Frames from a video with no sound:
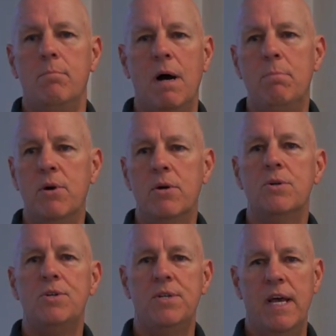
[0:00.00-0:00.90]
my
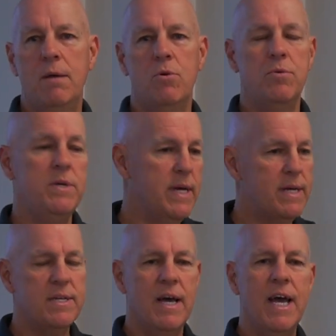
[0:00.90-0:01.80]
burner's stable.
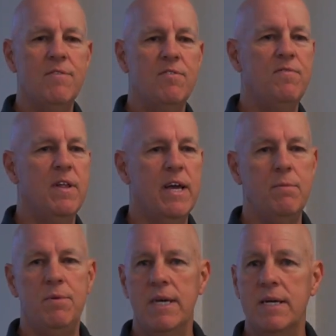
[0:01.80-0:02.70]
Yes, I have a
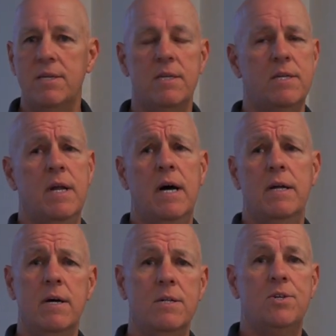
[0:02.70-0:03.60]
flame. Yes, it's not
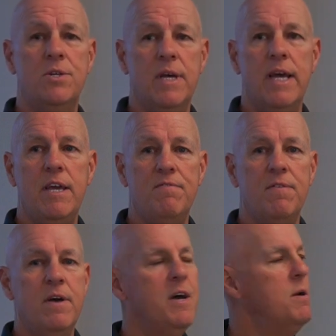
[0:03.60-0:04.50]
unsafe,
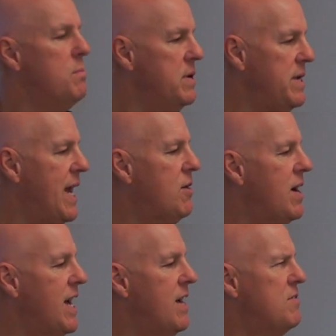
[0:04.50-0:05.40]
but now
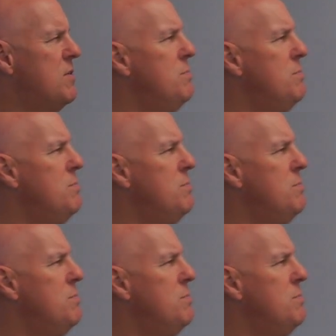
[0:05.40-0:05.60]
I have an